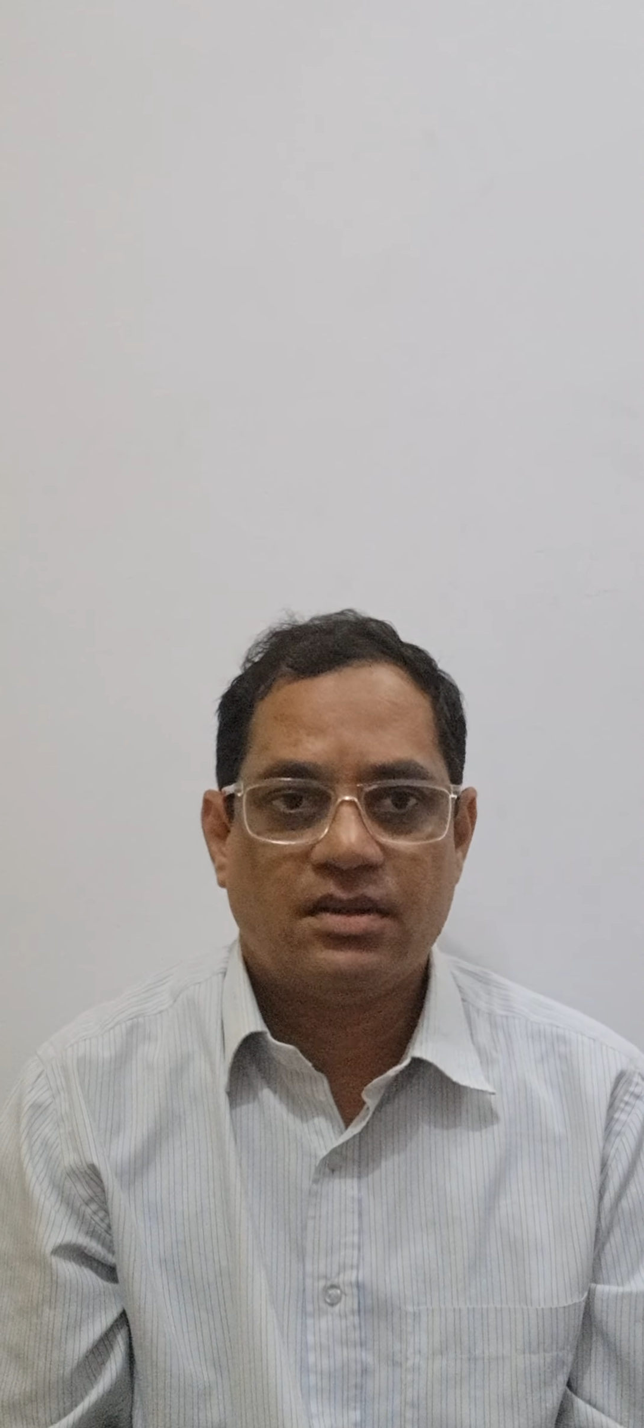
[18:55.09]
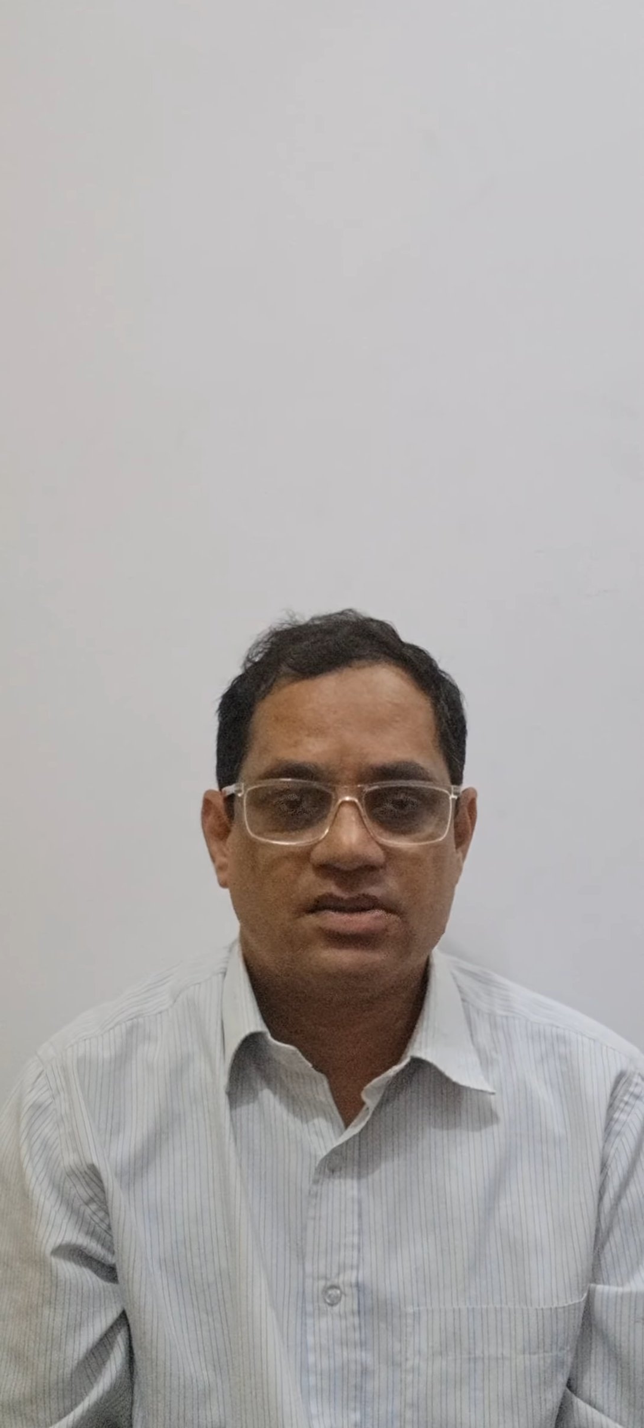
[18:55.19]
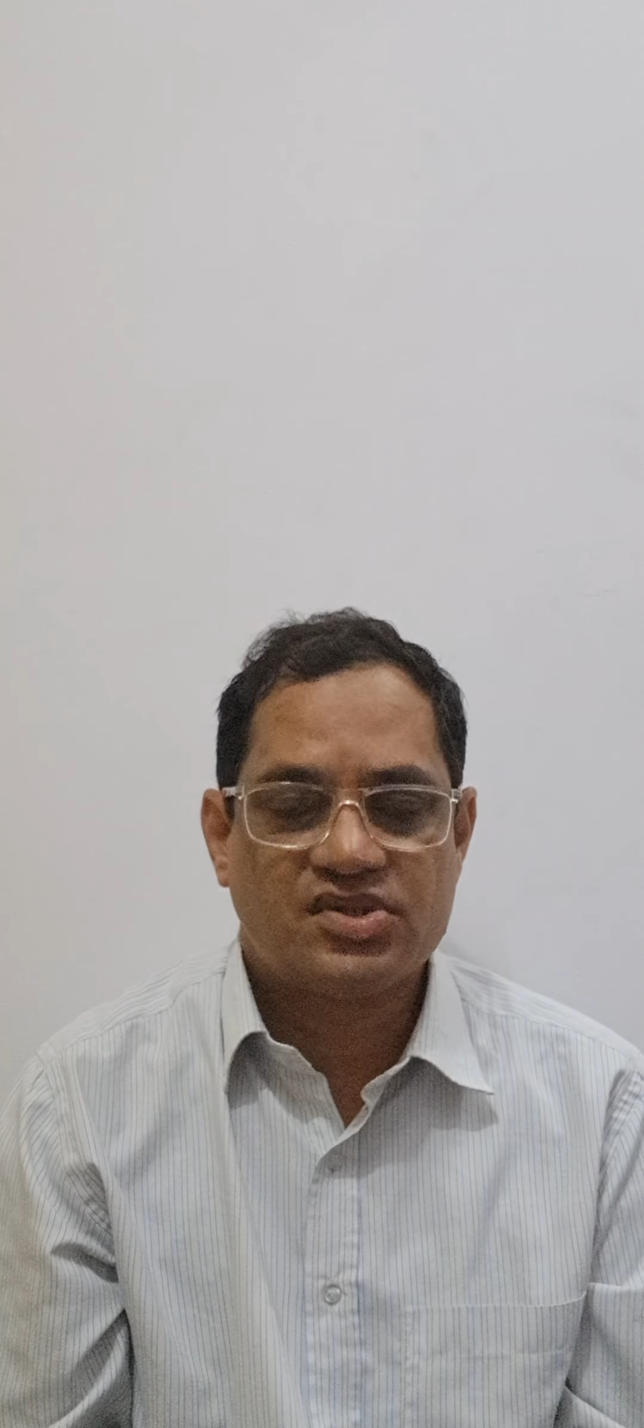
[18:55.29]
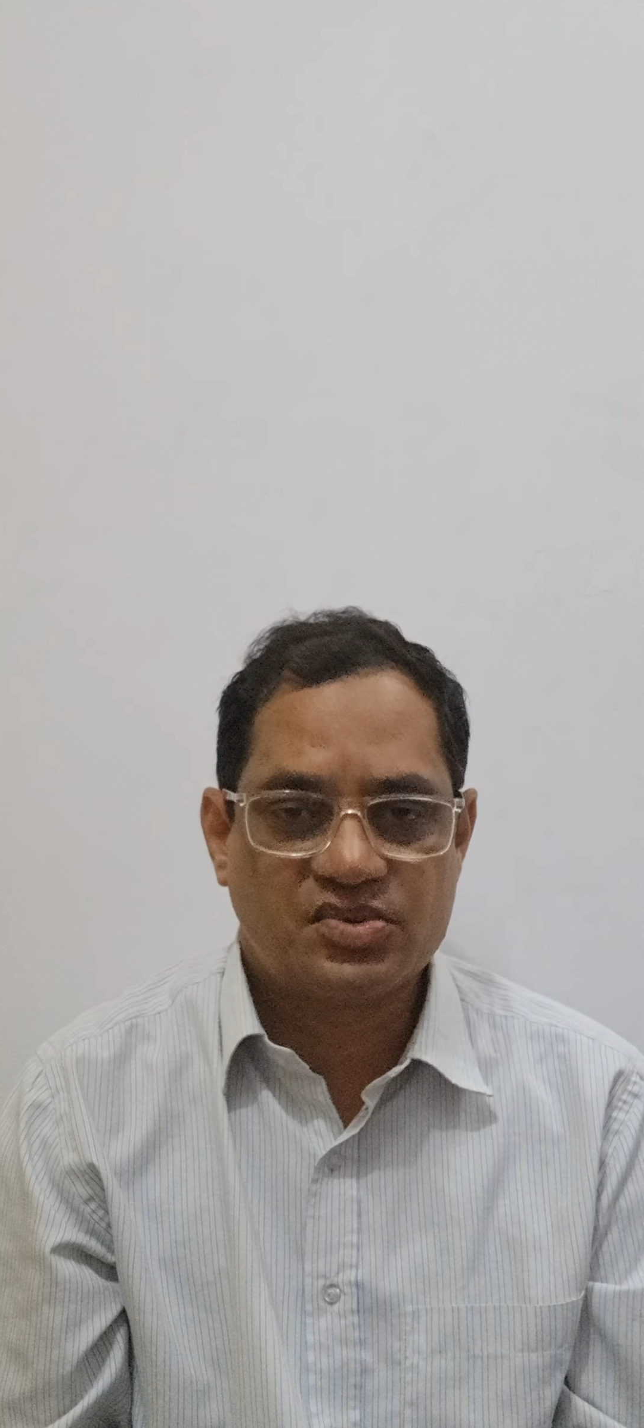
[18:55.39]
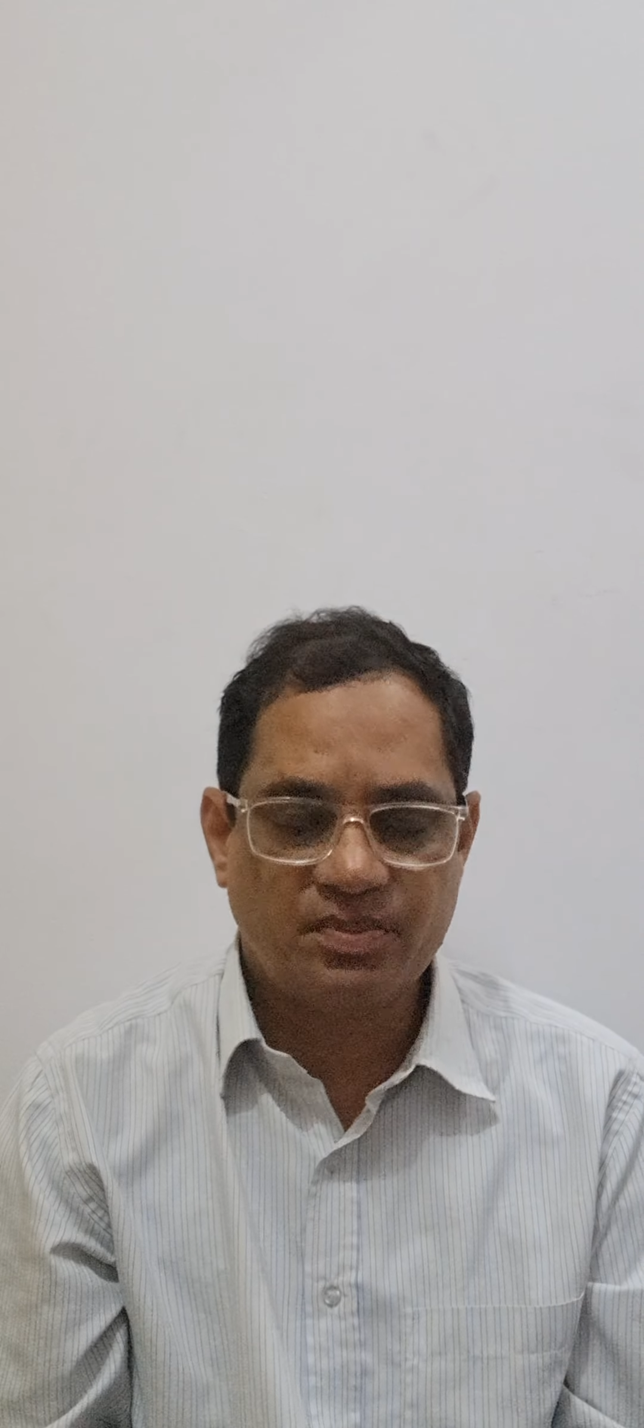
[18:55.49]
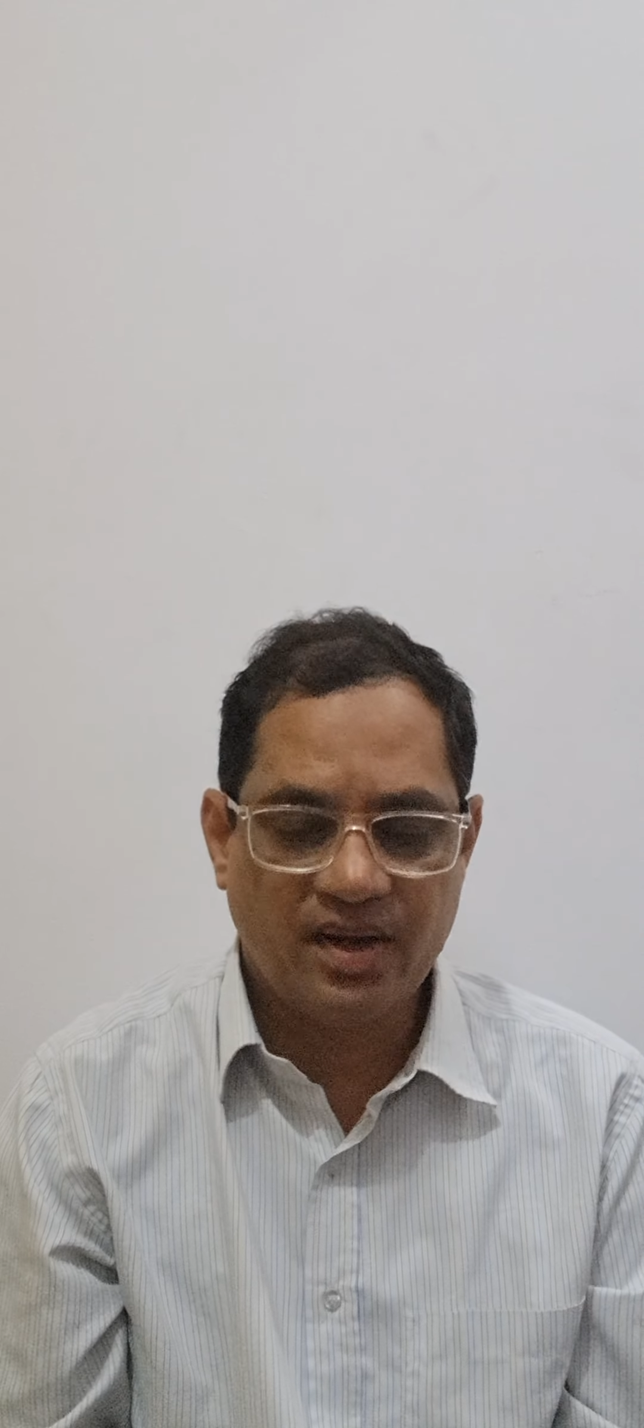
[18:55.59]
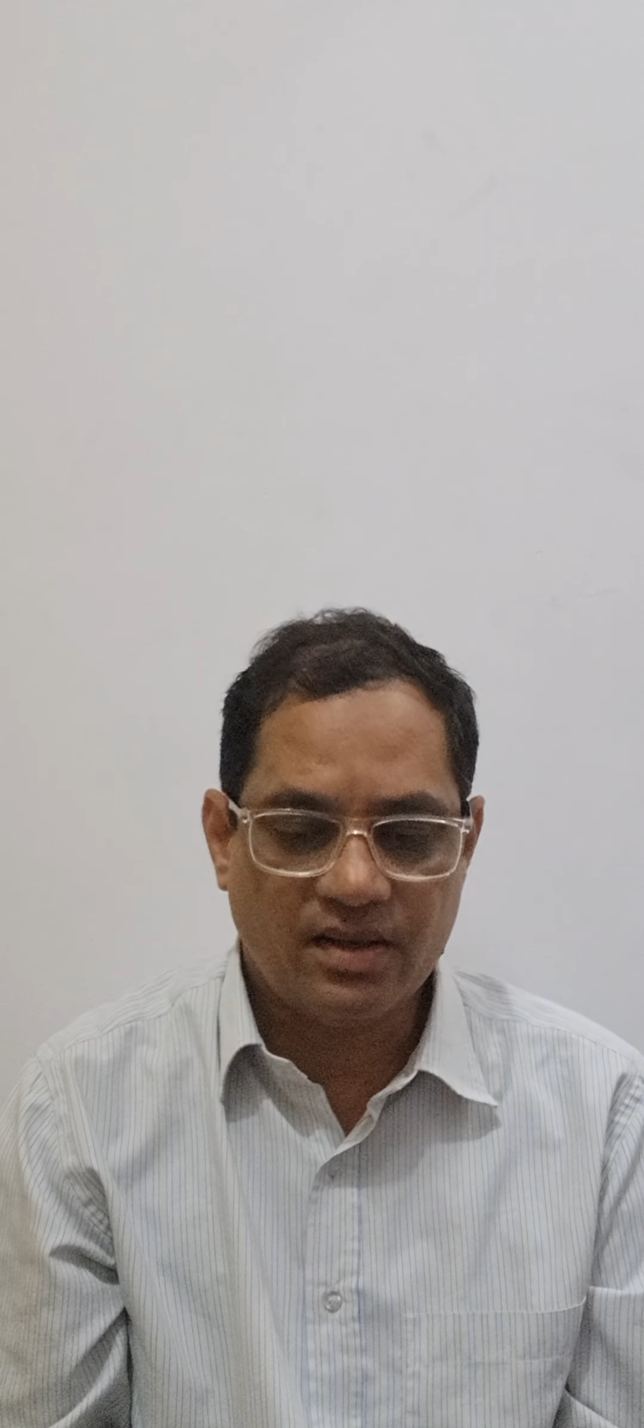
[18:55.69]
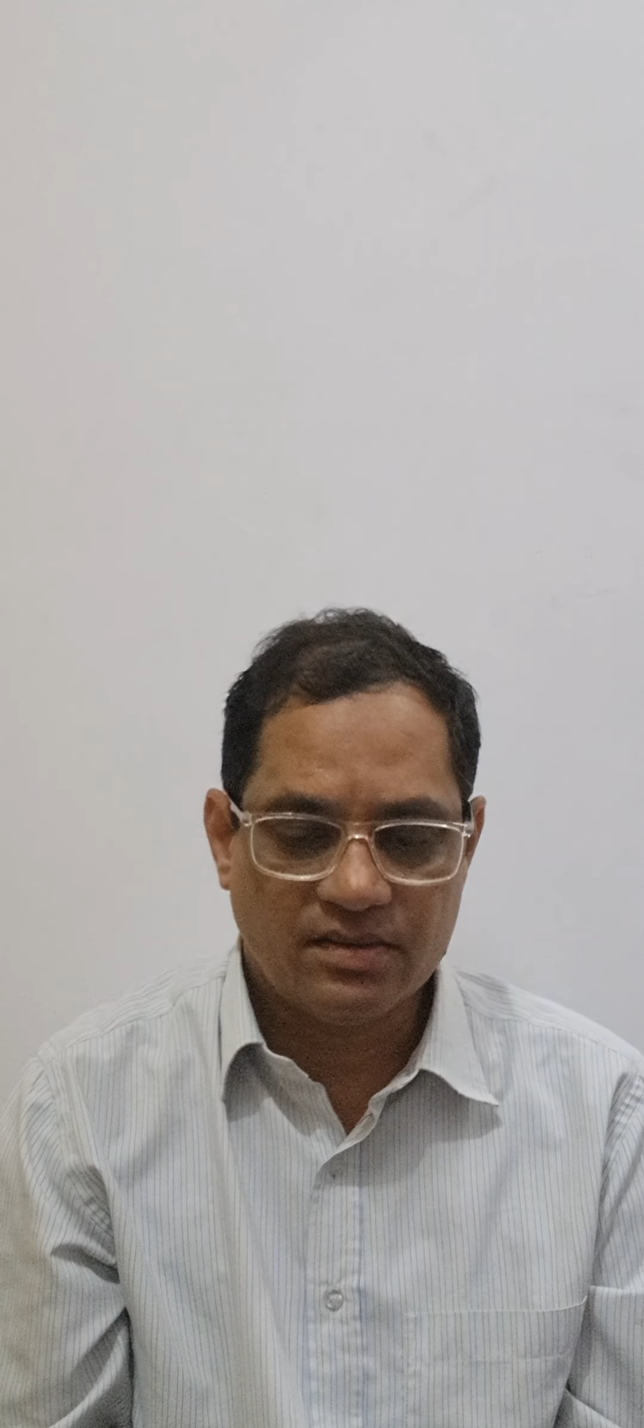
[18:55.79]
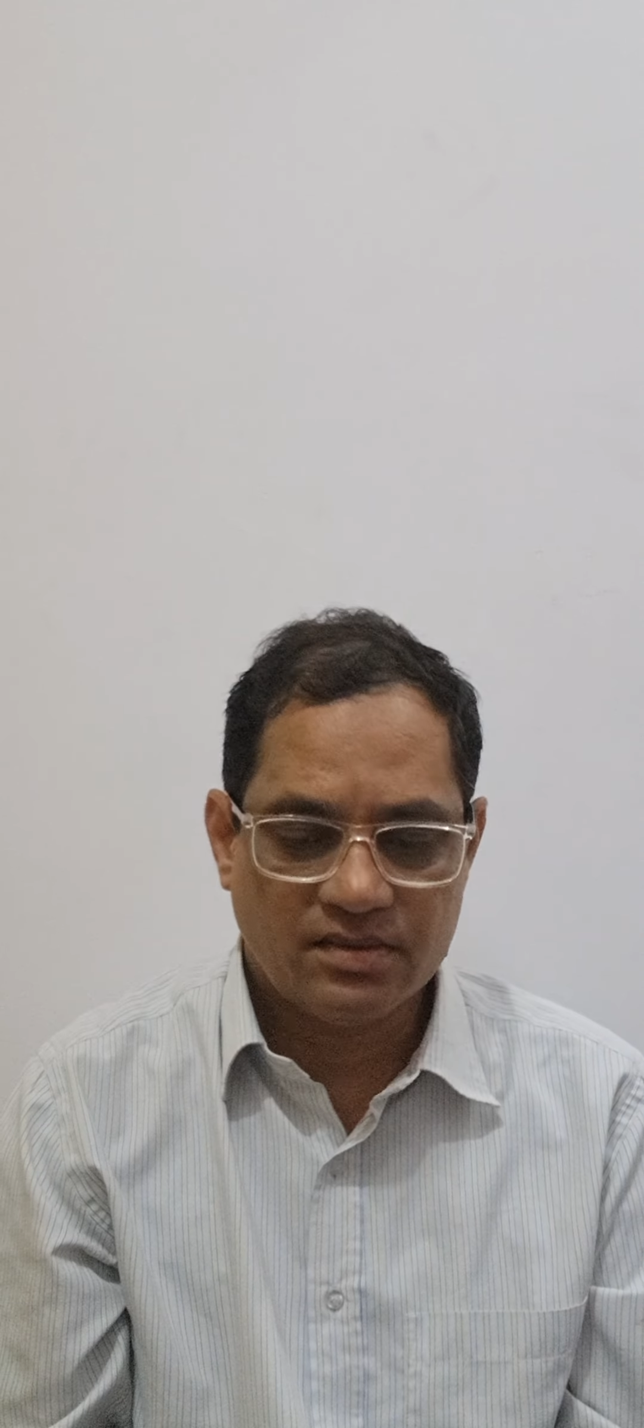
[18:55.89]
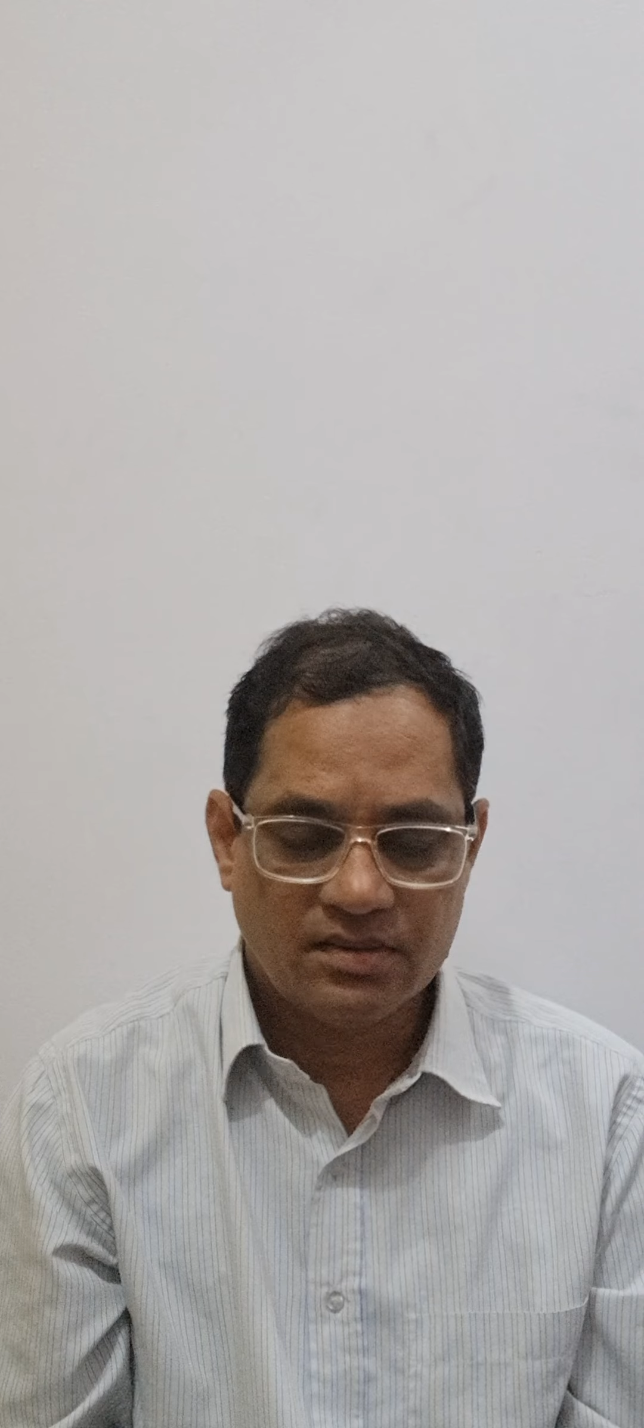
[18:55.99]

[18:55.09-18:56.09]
smell,